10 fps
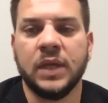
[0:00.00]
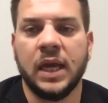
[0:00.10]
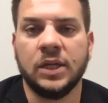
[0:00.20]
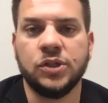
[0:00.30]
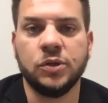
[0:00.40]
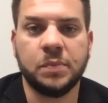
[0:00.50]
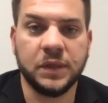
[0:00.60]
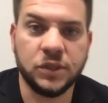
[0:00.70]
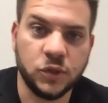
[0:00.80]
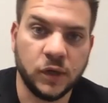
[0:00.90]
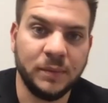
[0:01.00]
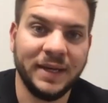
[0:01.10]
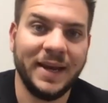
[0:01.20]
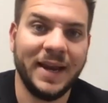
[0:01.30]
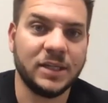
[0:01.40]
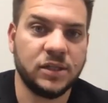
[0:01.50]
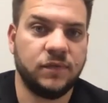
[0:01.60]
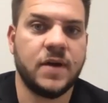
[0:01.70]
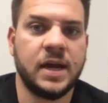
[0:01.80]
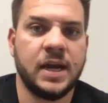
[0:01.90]
And do please join me next
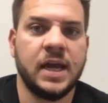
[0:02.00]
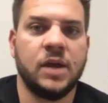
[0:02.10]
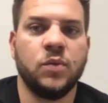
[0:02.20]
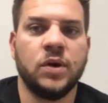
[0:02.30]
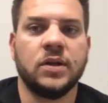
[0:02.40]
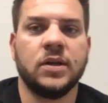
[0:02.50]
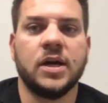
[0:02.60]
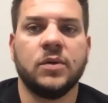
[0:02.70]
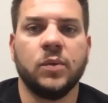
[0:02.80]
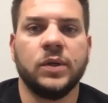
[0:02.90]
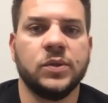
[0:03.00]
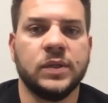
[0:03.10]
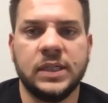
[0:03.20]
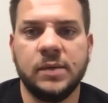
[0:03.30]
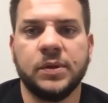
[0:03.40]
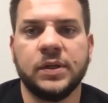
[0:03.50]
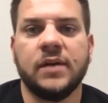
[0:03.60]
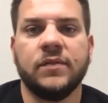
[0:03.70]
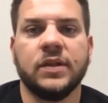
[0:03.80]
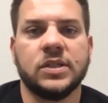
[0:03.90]
Friday at 1 o'clock, where we do a deeper
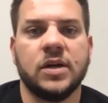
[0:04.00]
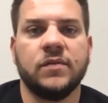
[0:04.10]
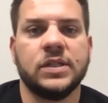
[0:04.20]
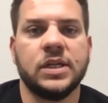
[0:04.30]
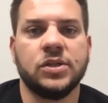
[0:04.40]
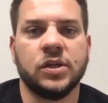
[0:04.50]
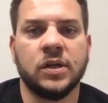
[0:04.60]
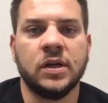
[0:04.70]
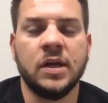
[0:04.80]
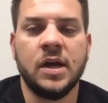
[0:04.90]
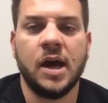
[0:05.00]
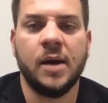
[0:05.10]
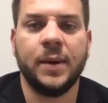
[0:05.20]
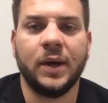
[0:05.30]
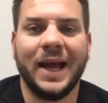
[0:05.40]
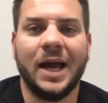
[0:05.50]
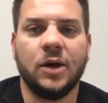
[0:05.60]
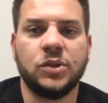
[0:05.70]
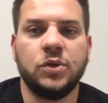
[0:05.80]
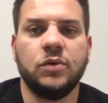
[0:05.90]
dive on this conversation about
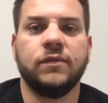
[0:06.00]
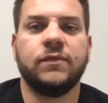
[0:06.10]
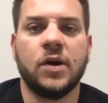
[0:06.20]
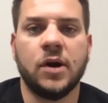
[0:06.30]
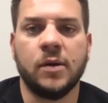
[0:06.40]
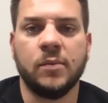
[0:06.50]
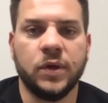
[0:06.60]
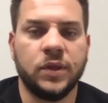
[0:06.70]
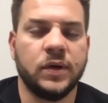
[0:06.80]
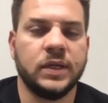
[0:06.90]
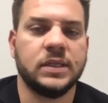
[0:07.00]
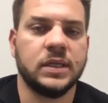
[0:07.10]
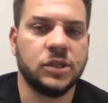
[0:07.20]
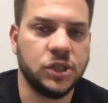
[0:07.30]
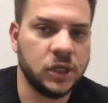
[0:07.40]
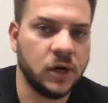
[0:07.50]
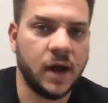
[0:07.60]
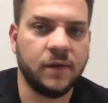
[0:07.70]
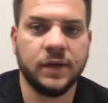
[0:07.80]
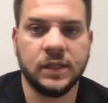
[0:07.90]
how to farm, whether it's a
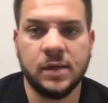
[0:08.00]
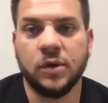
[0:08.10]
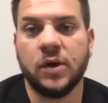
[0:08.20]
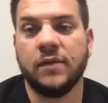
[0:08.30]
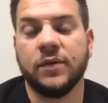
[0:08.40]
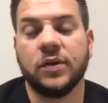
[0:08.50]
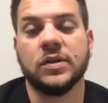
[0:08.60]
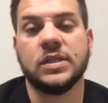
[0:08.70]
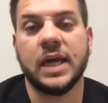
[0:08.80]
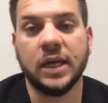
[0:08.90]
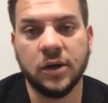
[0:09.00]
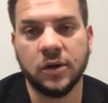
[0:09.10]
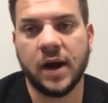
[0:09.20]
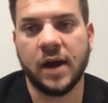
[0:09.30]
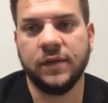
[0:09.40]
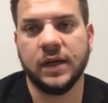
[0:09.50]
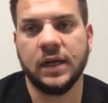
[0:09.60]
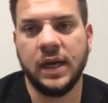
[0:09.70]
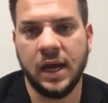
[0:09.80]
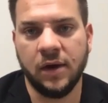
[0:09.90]
geographic, demographic, or psychographic
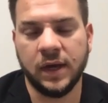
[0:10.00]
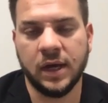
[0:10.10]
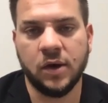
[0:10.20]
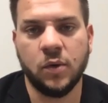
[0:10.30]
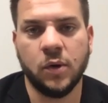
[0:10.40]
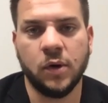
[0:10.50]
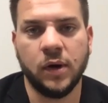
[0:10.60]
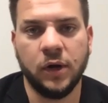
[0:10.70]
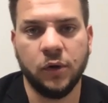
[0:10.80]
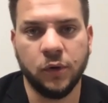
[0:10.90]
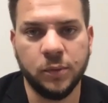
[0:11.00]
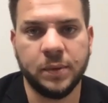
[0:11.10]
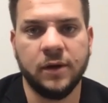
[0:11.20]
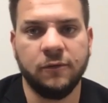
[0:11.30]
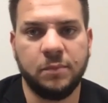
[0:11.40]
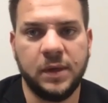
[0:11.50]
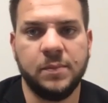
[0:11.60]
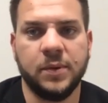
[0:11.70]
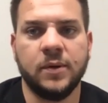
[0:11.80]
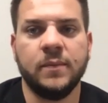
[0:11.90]
area or group of
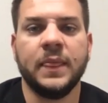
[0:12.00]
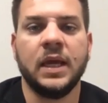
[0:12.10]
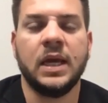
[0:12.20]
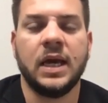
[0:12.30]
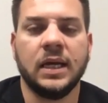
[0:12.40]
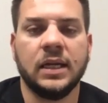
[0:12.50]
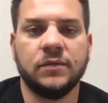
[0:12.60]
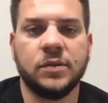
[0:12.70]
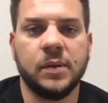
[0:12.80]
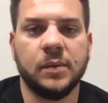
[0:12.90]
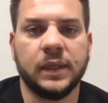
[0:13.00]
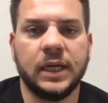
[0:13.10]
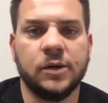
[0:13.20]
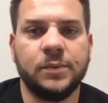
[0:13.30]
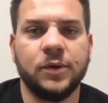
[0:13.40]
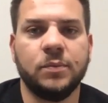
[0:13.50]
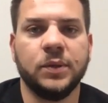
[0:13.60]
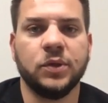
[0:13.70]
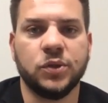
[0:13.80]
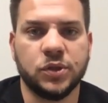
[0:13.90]
people. I'd love to be able to help you
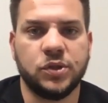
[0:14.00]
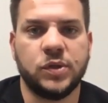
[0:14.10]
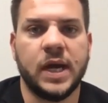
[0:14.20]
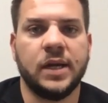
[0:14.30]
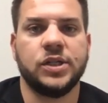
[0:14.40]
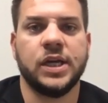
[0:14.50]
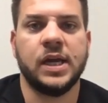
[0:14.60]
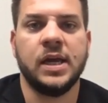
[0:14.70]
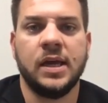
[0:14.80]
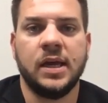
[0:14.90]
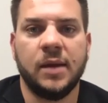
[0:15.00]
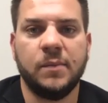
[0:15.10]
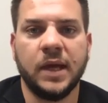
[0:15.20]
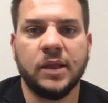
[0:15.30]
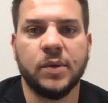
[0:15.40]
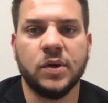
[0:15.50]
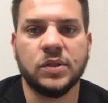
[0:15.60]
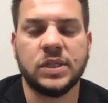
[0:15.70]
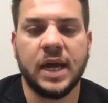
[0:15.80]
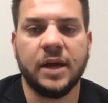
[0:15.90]
build your strategy and make the
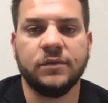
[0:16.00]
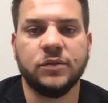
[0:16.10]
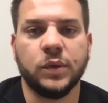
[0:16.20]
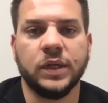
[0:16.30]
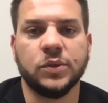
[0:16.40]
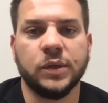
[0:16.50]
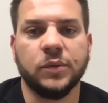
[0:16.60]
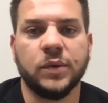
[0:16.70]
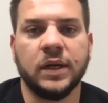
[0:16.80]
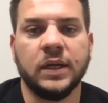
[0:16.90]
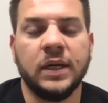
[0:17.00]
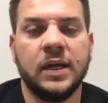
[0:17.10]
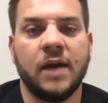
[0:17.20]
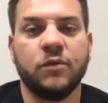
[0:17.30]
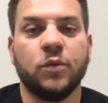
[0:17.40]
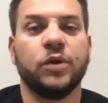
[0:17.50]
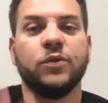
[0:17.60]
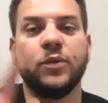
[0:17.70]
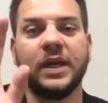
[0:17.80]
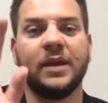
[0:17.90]
most out of 2021. Have a wonderful
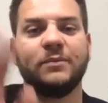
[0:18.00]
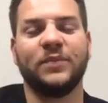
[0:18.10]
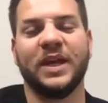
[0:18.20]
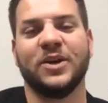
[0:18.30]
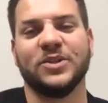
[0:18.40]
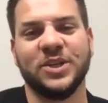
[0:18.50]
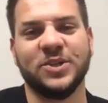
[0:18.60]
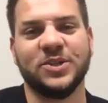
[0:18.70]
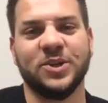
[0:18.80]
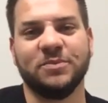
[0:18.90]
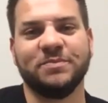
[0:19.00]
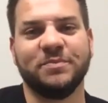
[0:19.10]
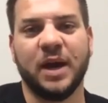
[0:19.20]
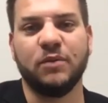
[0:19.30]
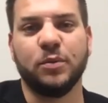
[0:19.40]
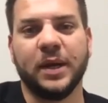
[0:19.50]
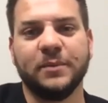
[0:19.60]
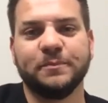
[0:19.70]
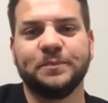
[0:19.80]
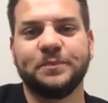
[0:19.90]
weekend, and I'll see you soon. Bye, everybody.